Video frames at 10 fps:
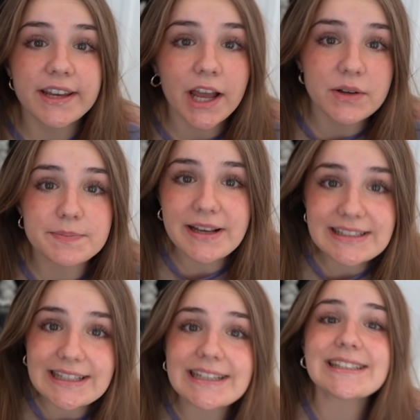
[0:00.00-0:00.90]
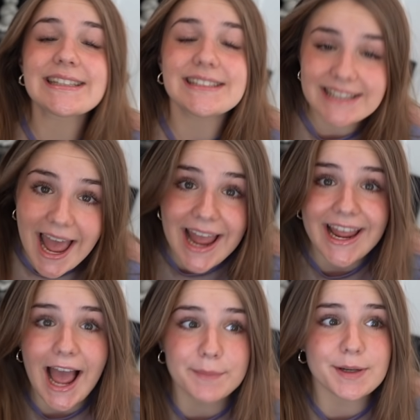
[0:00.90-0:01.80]
video is basically
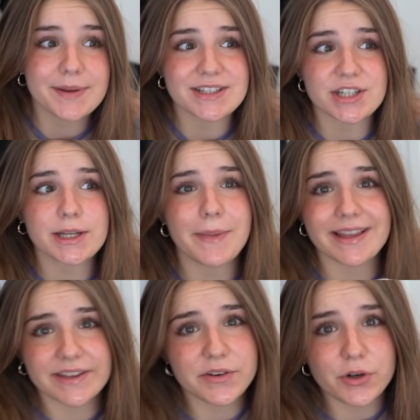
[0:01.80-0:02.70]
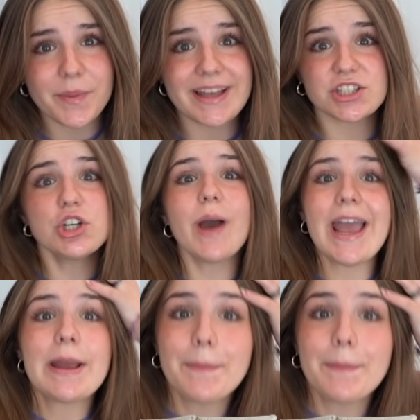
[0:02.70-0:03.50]
today I'm going to be turning my living room into a